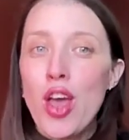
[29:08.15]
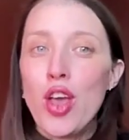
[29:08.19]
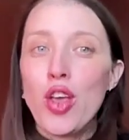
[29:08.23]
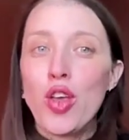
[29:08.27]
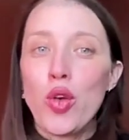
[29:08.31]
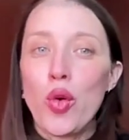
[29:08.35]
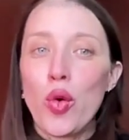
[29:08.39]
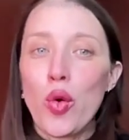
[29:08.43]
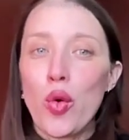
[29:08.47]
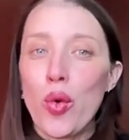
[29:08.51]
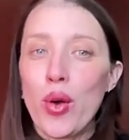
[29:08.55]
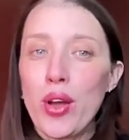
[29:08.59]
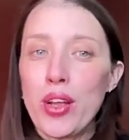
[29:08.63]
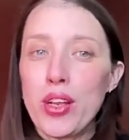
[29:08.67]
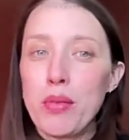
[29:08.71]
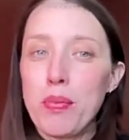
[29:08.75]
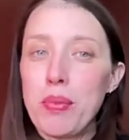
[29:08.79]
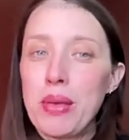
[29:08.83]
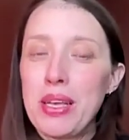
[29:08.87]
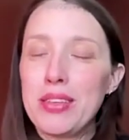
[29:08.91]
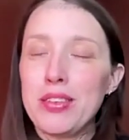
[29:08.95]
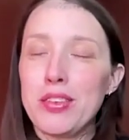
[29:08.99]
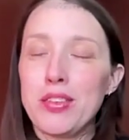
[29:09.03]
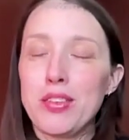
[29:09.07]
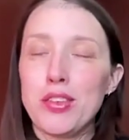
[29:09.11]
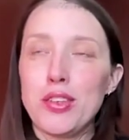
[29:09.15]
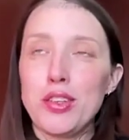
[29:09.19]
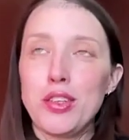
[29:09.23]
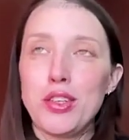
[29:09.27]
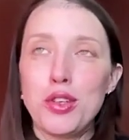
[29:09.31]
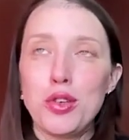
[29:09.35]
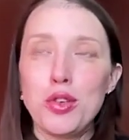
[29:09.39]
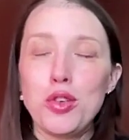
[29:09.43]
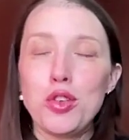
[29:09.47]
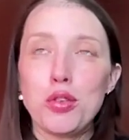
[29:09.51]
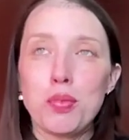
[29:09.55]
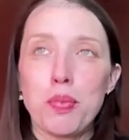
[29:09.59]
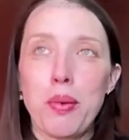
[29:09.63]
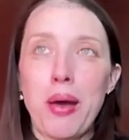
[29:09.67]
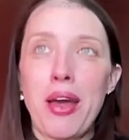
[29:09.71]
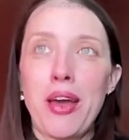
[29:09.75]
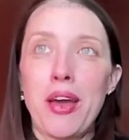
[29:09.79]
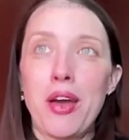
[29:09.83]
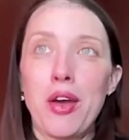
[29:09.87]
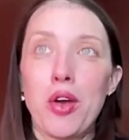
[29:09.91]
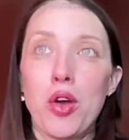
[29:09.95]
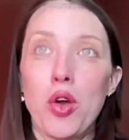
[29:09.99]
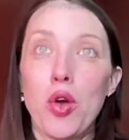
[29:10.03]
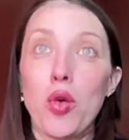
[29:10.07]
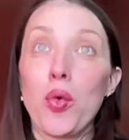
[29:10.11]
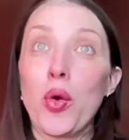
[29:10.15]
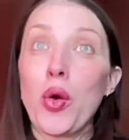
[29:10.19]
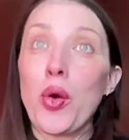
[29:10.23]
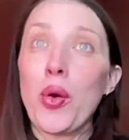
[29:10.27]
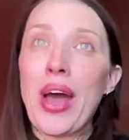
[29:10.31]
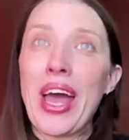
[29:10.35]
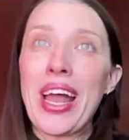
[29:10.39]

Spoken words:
you're going to be seduced by a guru.